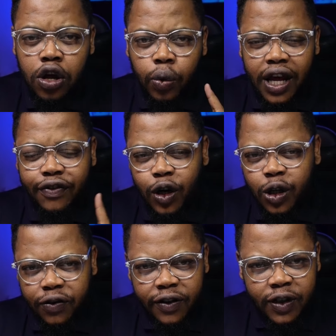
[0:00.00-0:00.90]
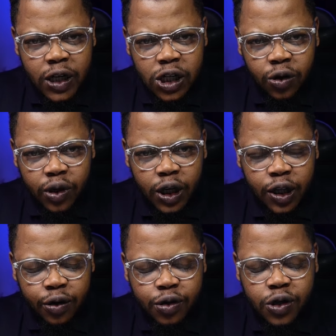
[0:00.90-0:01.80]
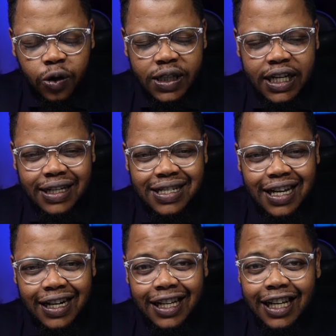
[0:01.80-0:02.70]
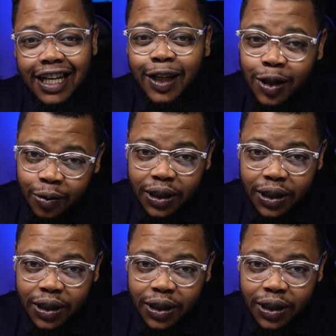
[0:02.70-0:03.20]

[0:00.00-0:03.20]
We have a lot of evidence to work through so let's get straight into